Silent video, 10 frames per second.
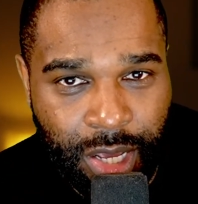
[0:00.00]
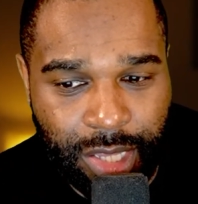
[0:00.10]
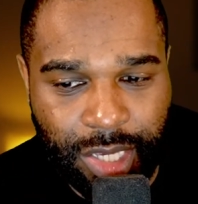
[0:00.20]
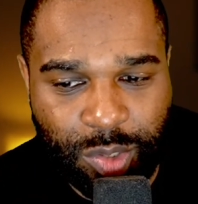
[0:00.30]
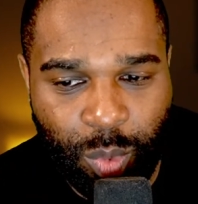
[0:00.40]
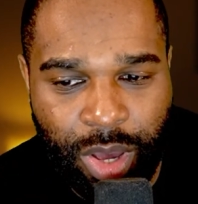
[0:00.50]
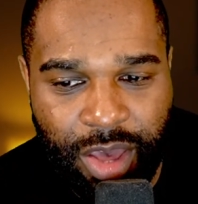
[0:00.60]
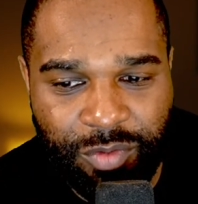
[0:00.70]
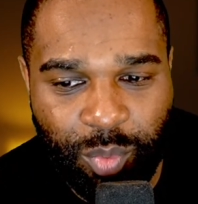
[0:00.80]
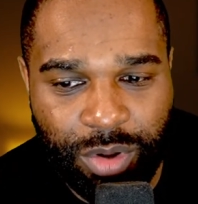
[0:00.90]
And that's why
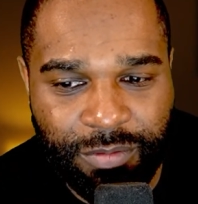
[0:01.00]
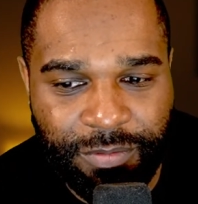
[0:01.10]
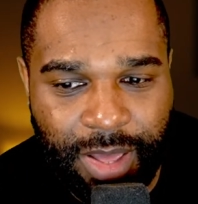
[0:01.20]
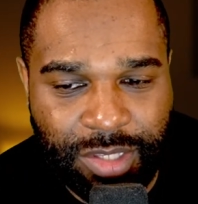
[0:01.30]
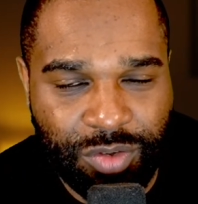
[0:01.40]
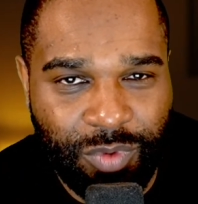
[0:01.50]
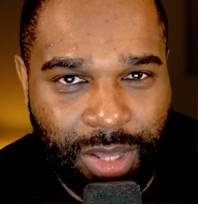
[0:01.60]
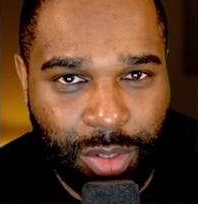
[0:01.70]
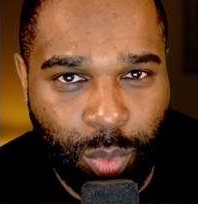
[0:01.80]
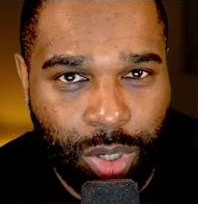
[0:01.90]
F1 fans
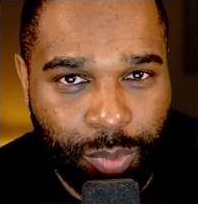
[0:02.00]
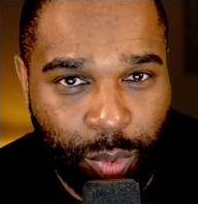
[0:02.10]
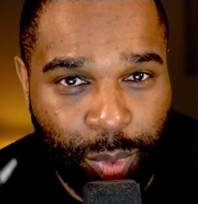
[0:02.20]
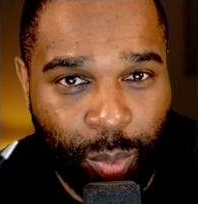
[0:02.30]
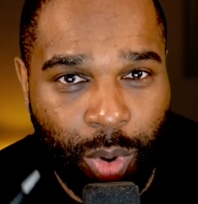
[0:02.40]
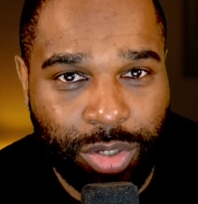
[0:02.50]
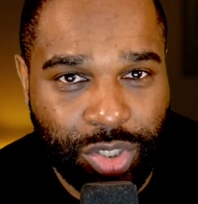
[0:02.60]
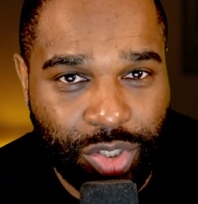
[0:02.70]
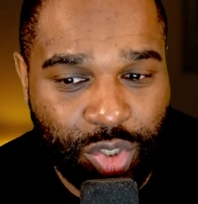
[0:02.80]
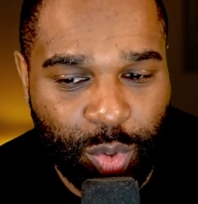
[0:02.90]
around the world will be
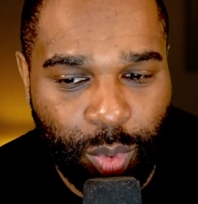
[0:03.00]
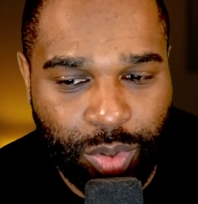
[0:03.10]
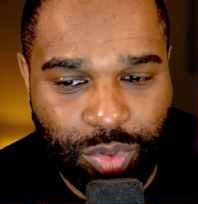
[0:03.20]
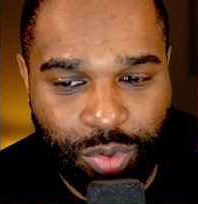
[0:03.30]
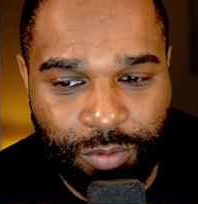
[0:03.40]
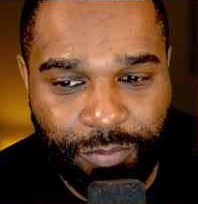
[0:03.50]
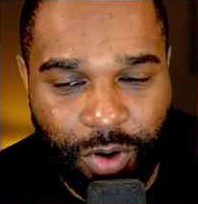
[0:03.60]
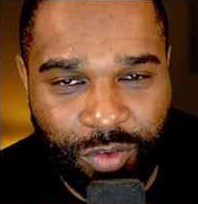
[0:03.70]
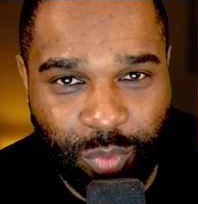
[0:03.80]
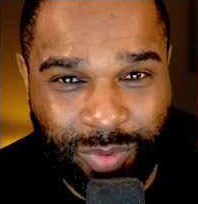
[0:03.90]
watching
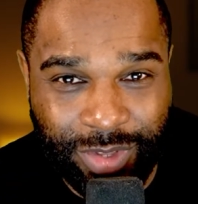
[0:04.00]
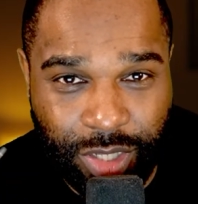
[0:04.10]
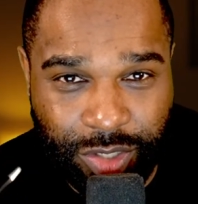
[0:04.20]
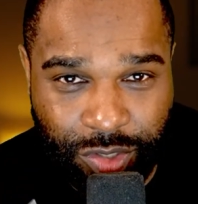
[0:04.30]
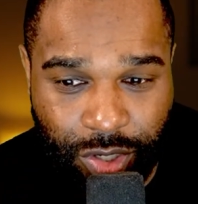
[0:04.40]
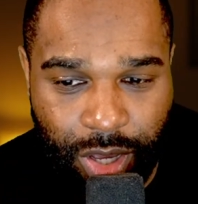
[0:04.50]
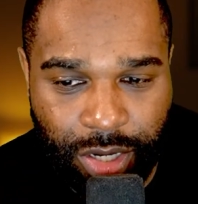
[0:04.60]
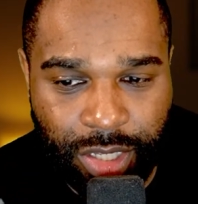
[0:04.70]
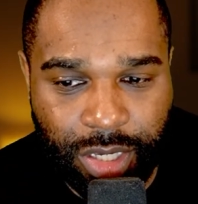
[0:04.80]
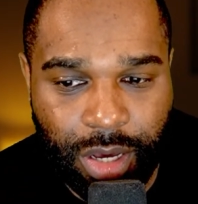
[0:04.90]
2025 with a
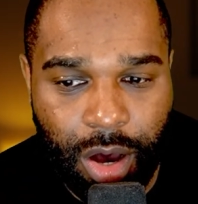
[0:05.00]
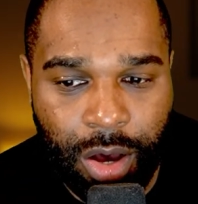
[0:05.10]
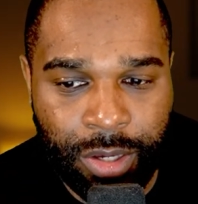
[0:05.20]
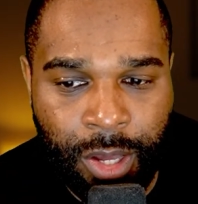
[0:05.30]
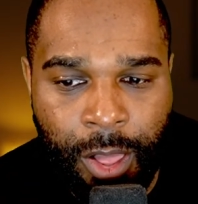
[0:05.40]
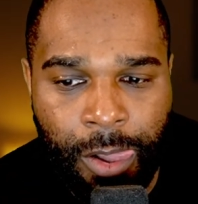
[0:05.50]
discerning eye.